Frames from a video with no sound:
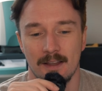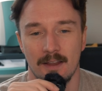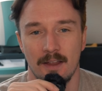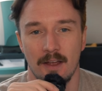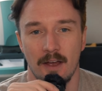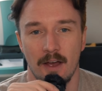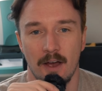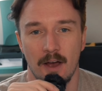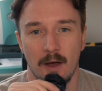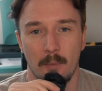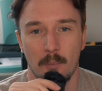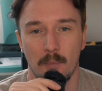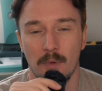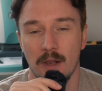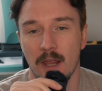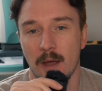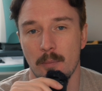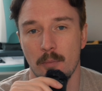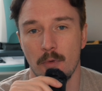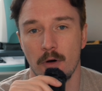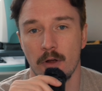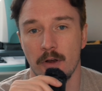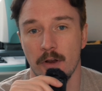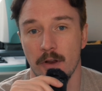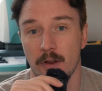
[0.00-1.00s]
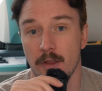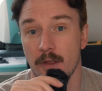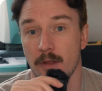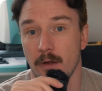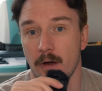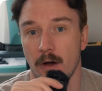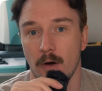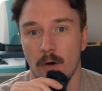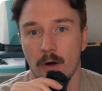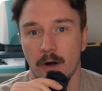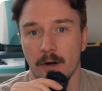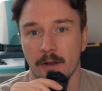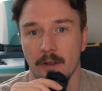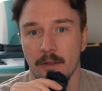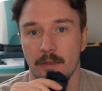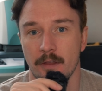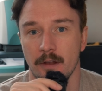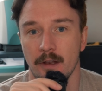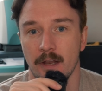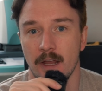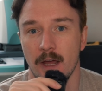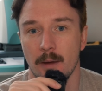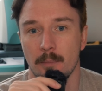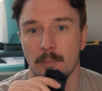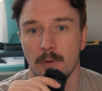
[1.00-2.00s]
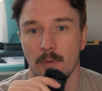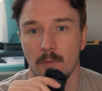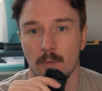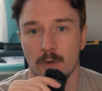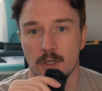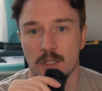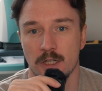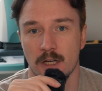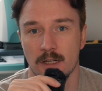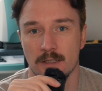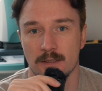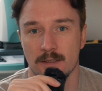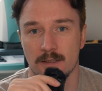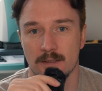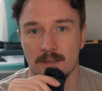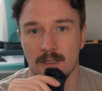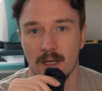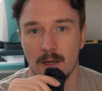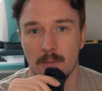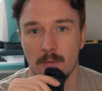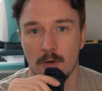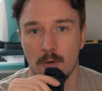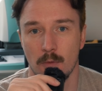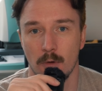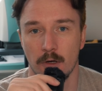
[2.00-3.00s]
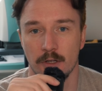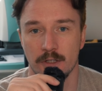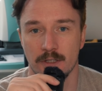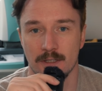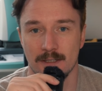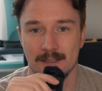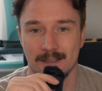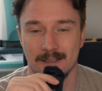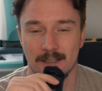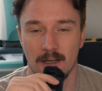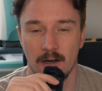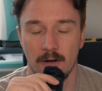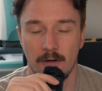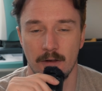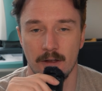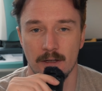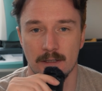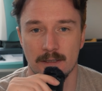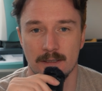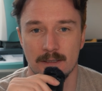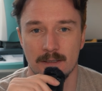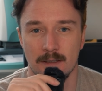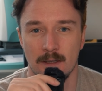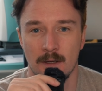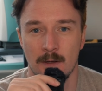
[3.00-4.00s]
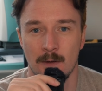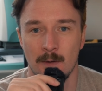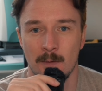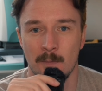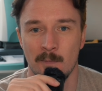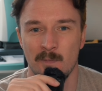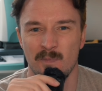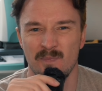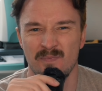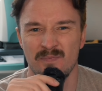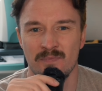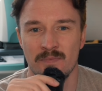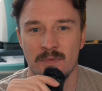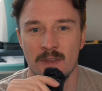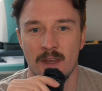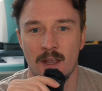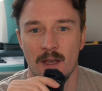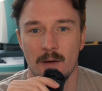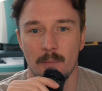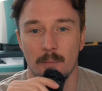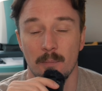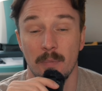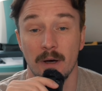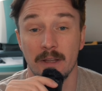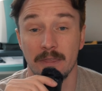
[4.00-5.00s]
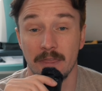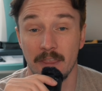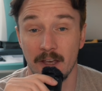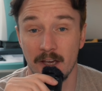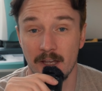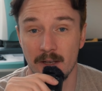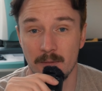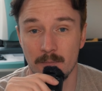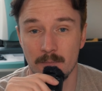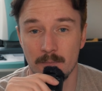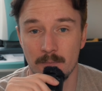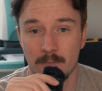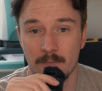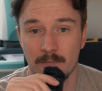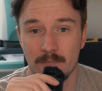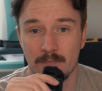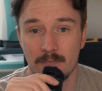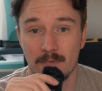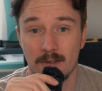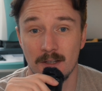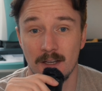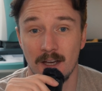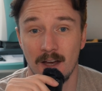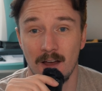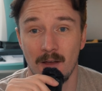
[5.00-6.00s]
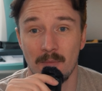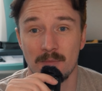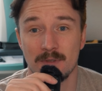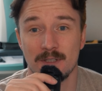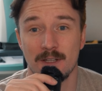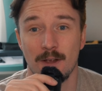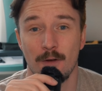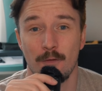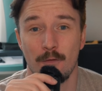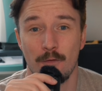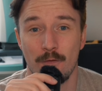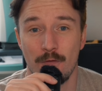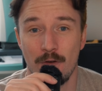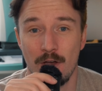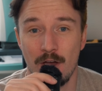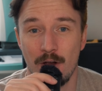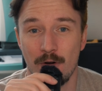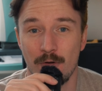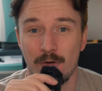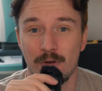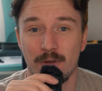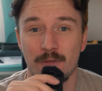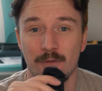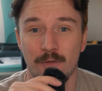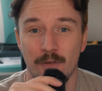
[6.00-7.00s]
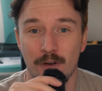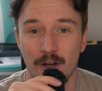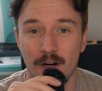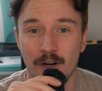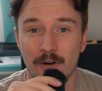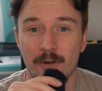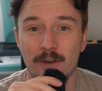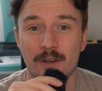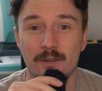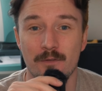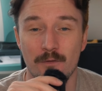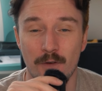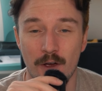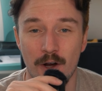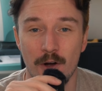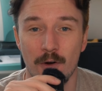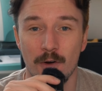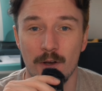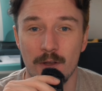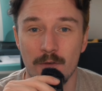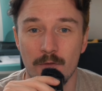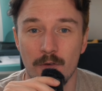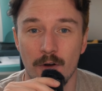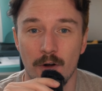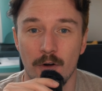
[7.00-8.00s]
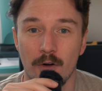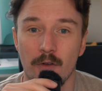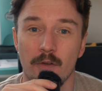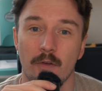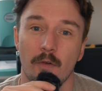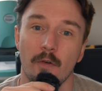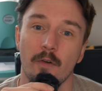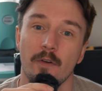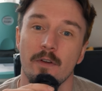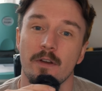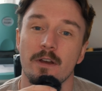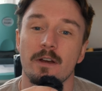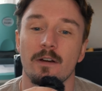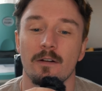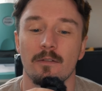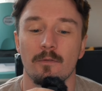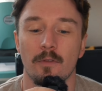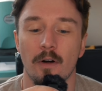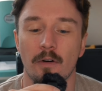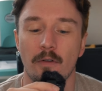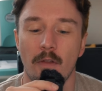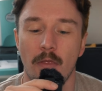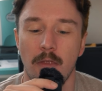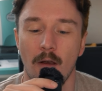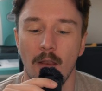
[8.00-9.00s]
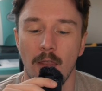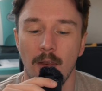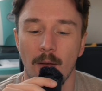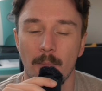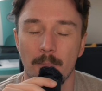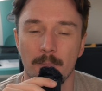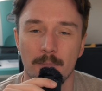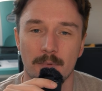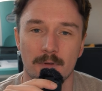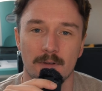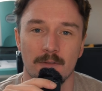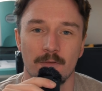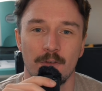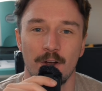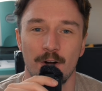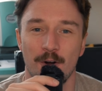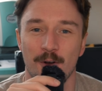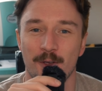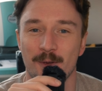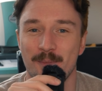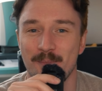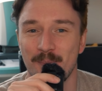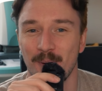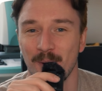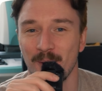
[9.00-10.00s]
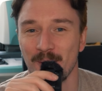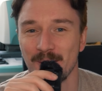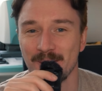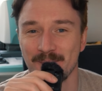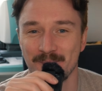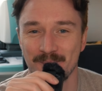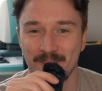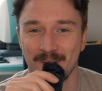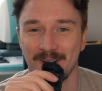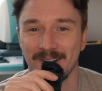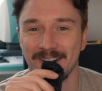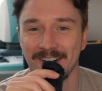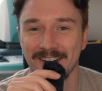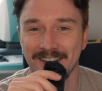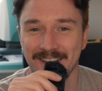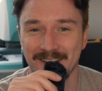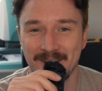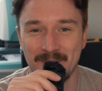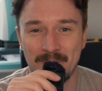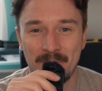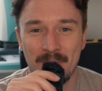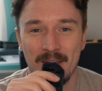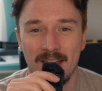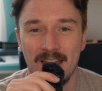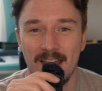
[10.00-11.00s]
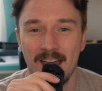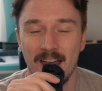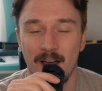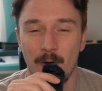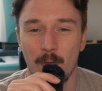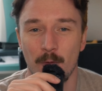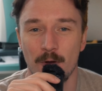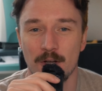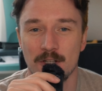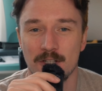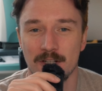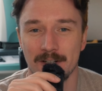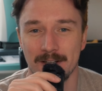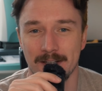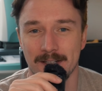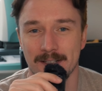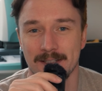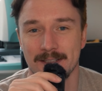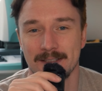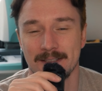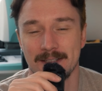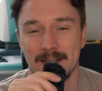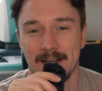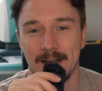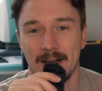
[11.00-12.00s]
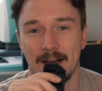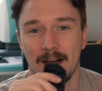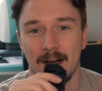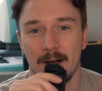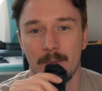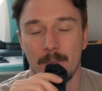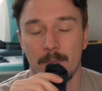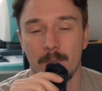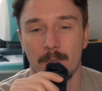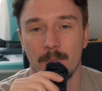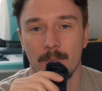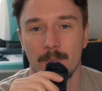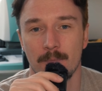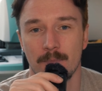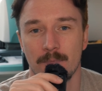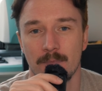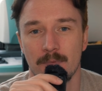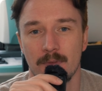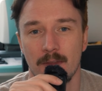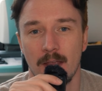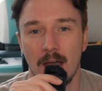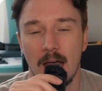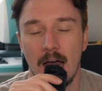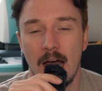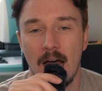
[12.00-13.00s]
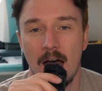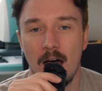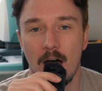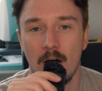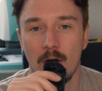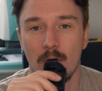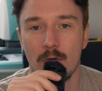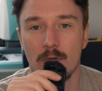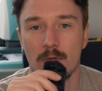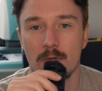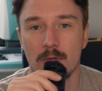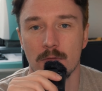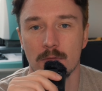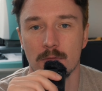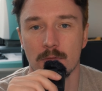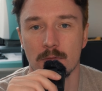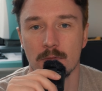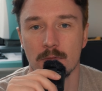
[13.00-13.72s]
lab or another lab which has the same quality standards. But then comes a very, very, very, very, very, very important part, which is how